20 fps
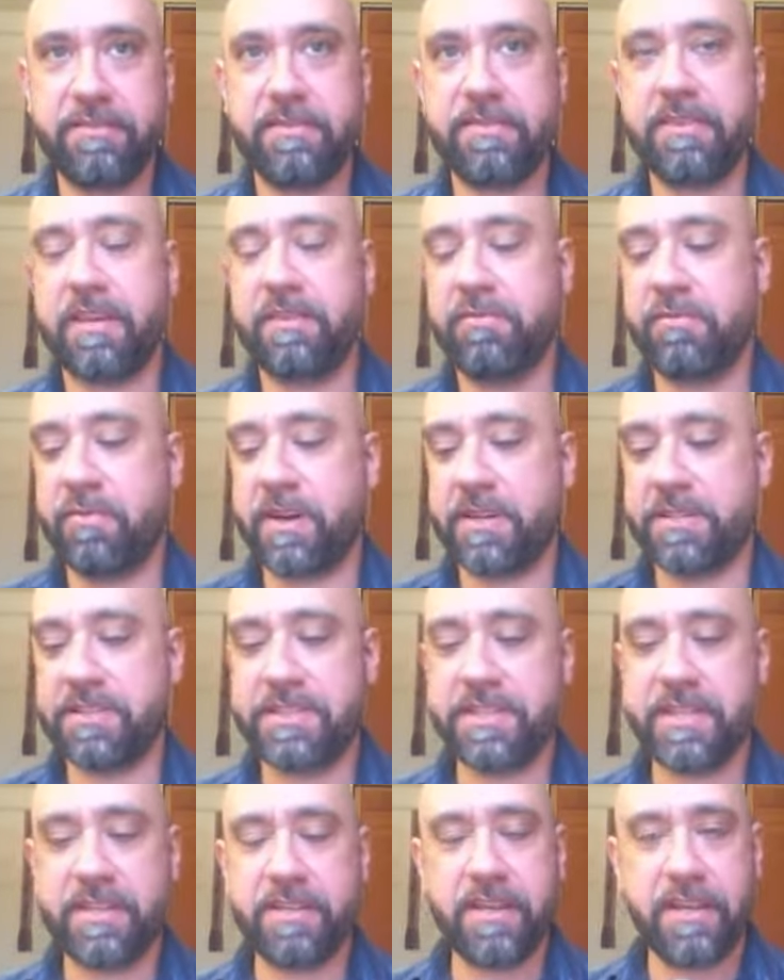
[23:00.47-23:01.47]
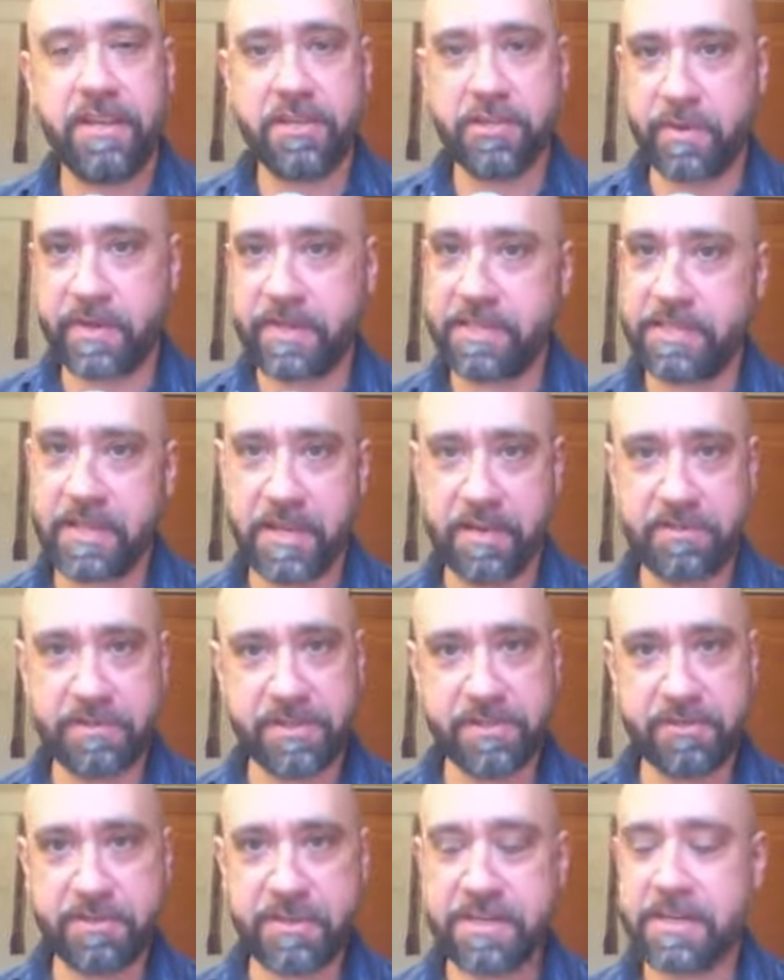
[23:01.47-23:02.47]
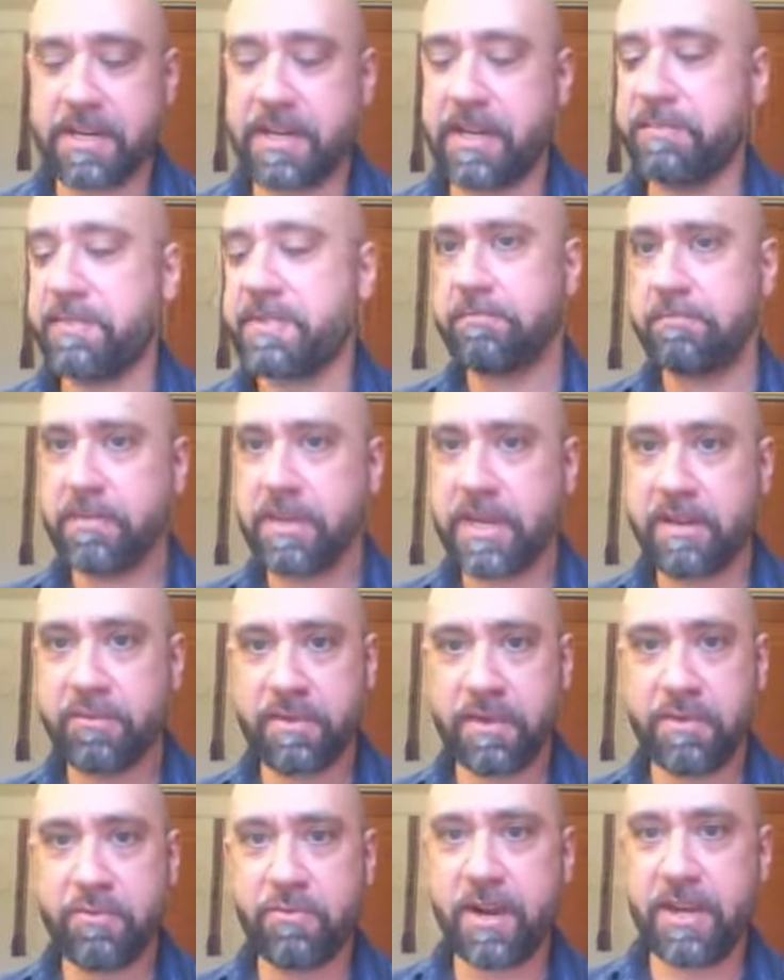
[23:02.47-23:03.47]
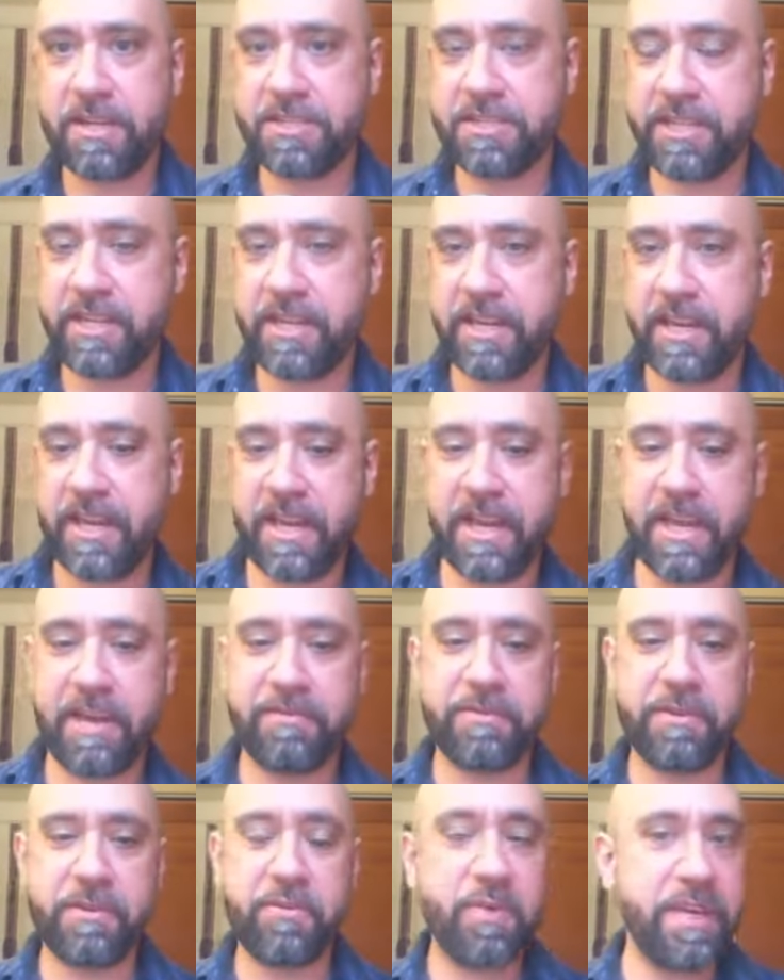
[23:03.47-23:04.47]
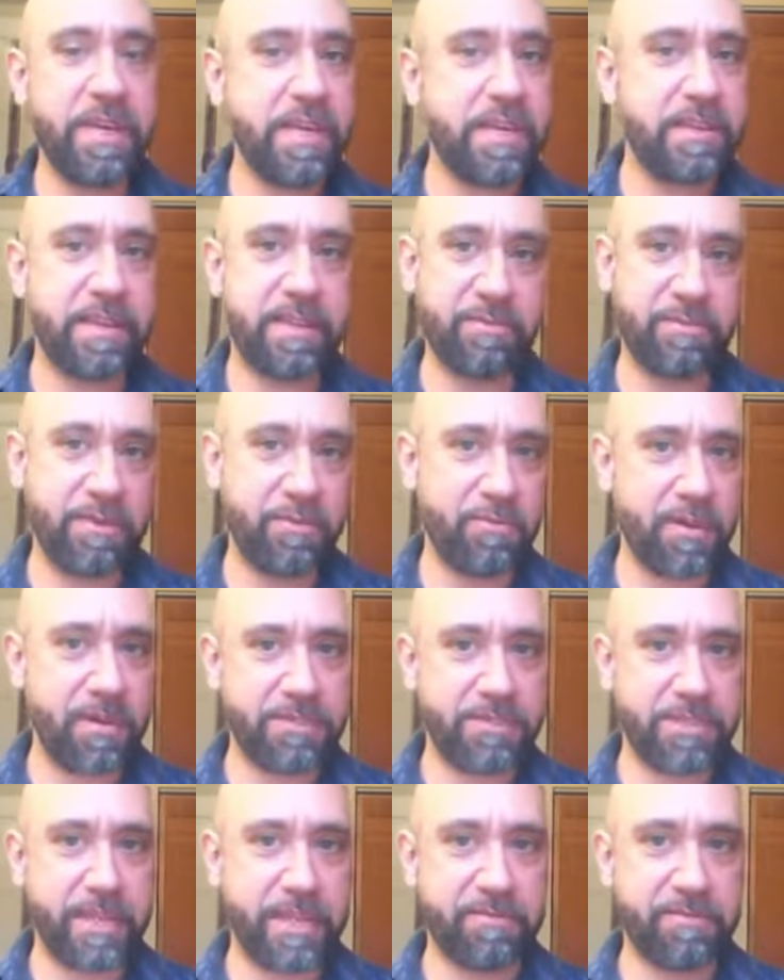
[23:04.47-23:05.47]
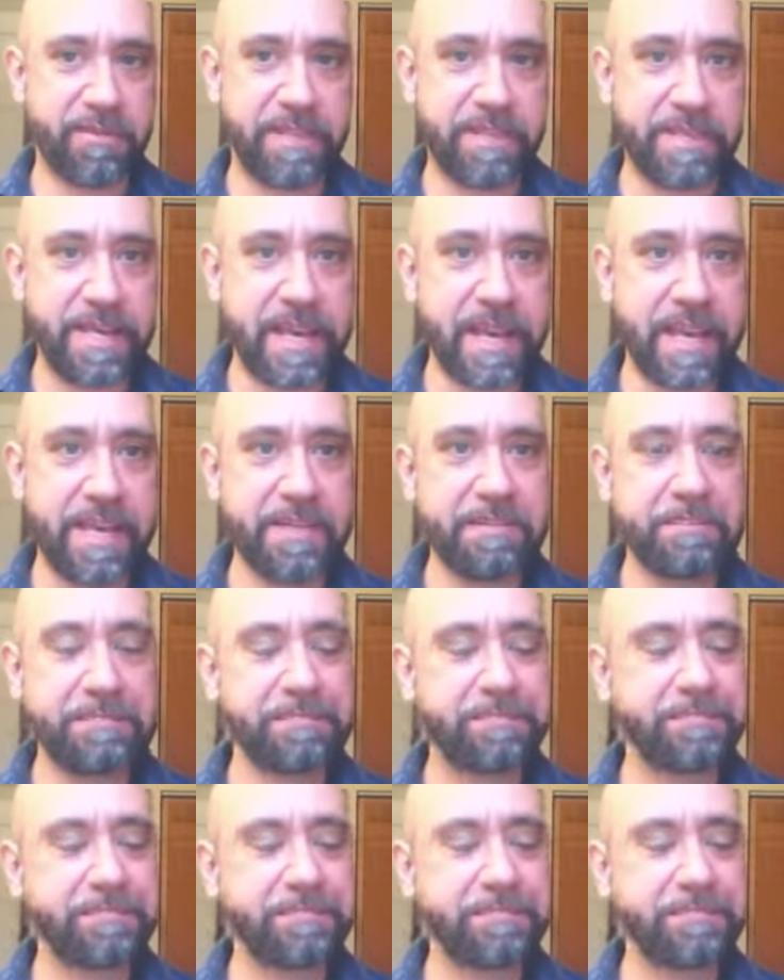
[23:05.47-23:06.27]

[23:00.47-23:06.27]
They've watched it 20 times, 30 times. They rewatch it every week, they rewatch it every day.